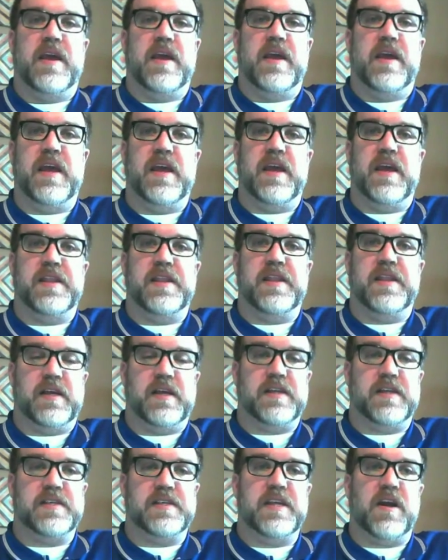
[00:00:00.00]
And the
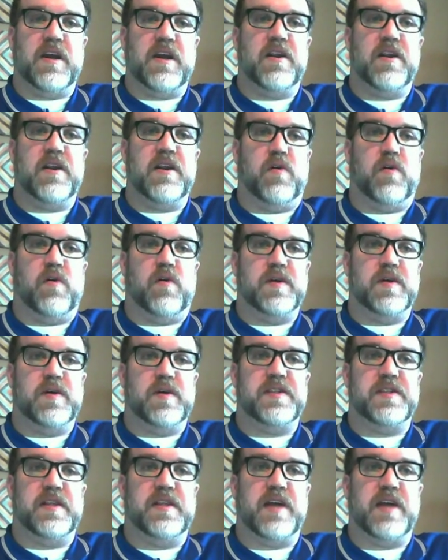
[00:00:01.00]
ClickZ article
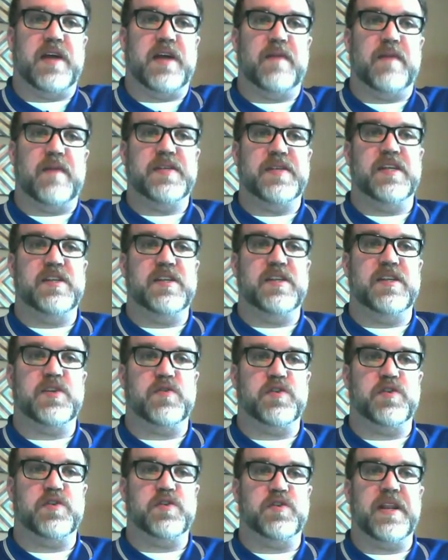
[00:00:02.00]
was the top 10
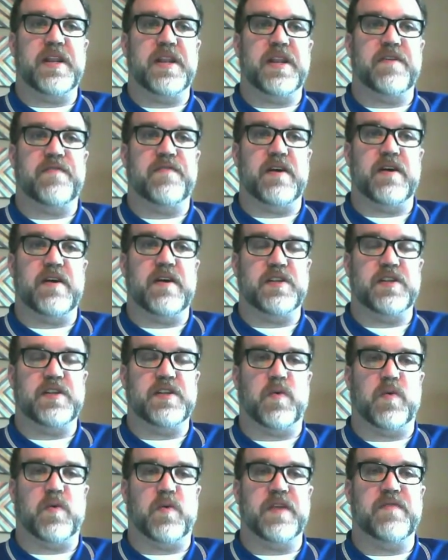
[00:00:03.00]
social media fails of
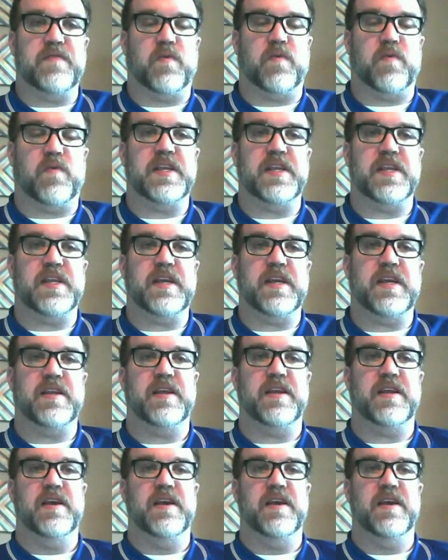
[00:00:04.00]
2014.